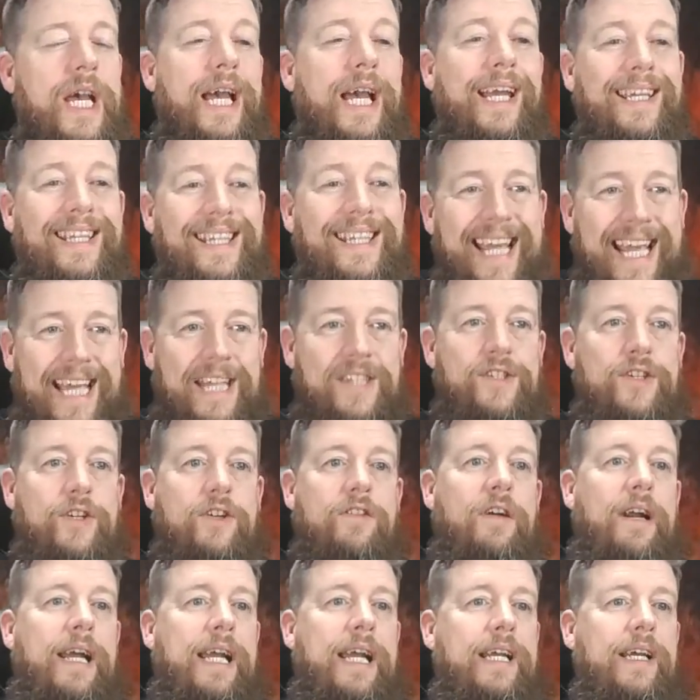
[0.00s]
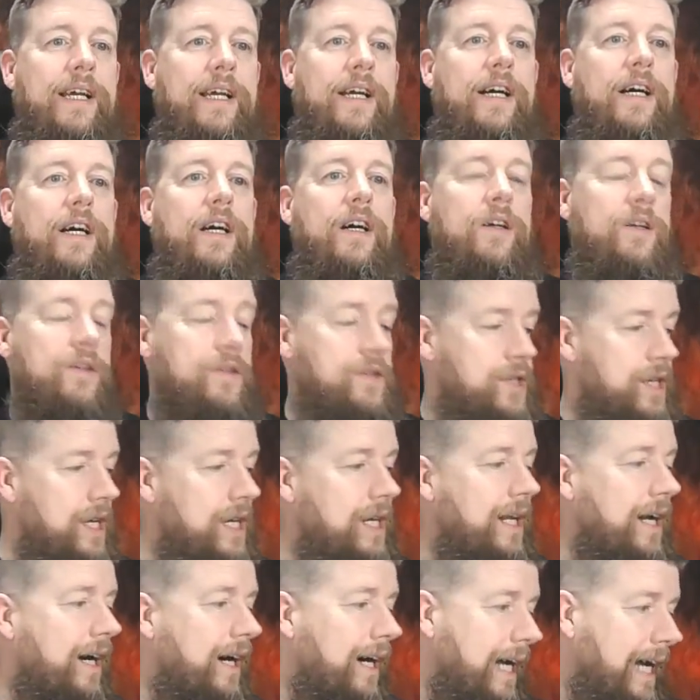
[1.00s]
Yes, Greg
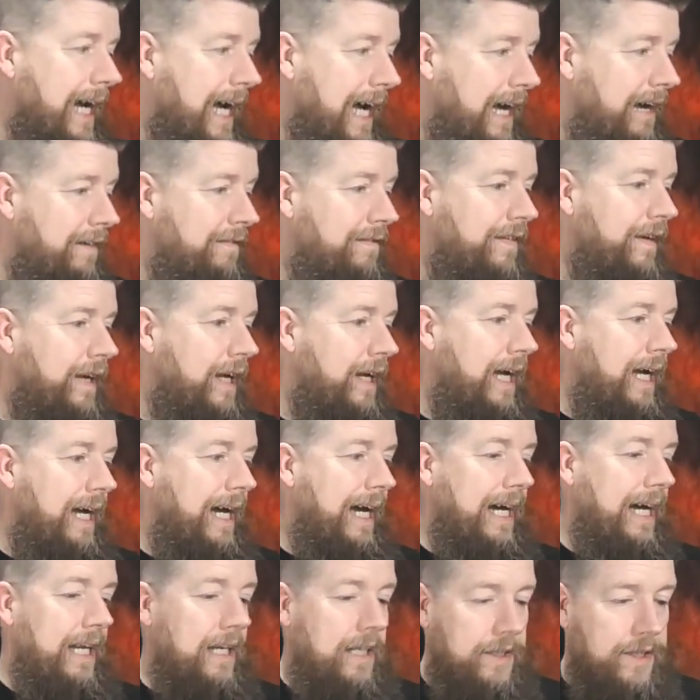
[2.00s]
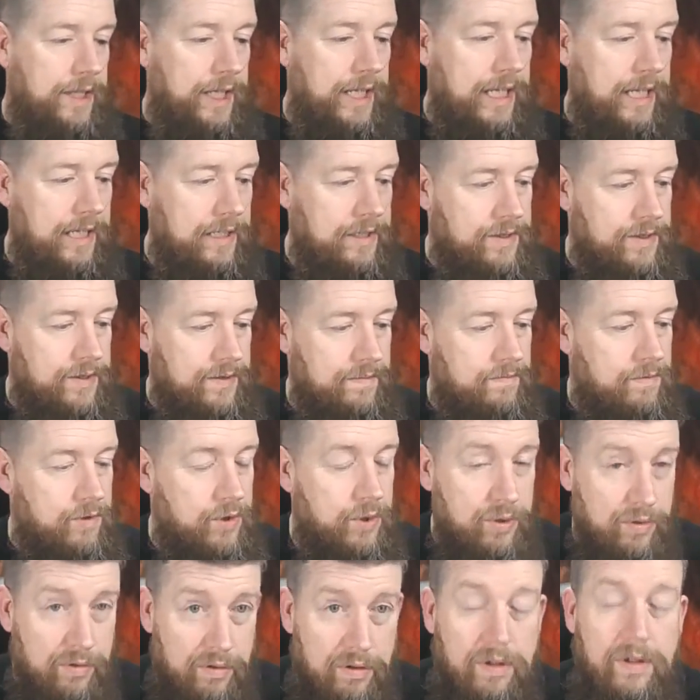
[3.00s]
Olson, I have, and I think it's
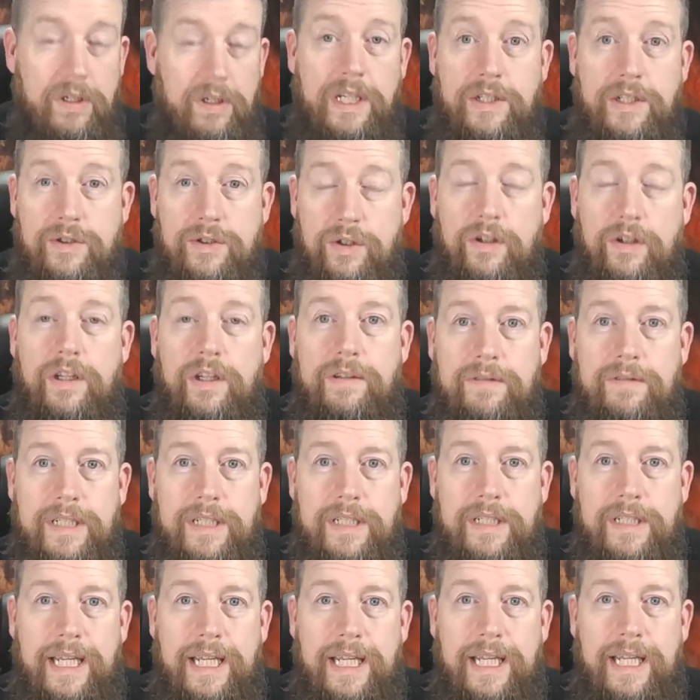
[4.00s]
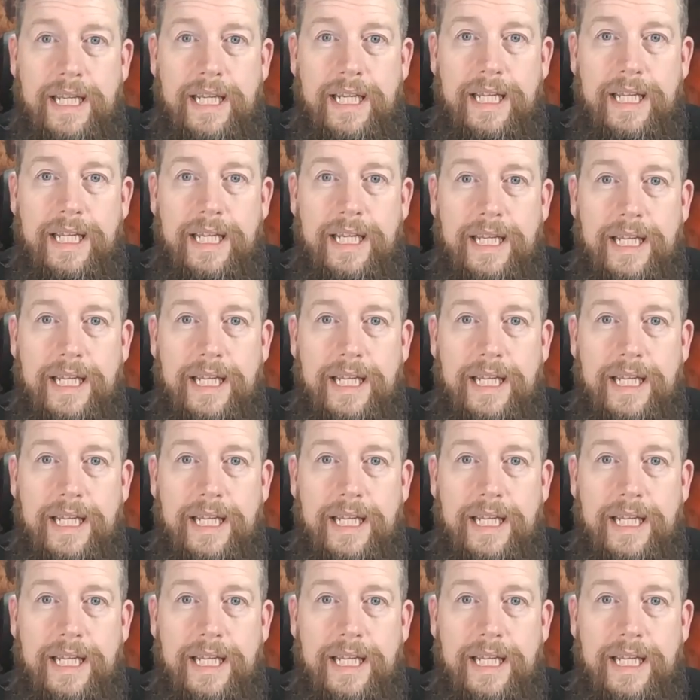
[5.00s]
truly, truly ridiculous.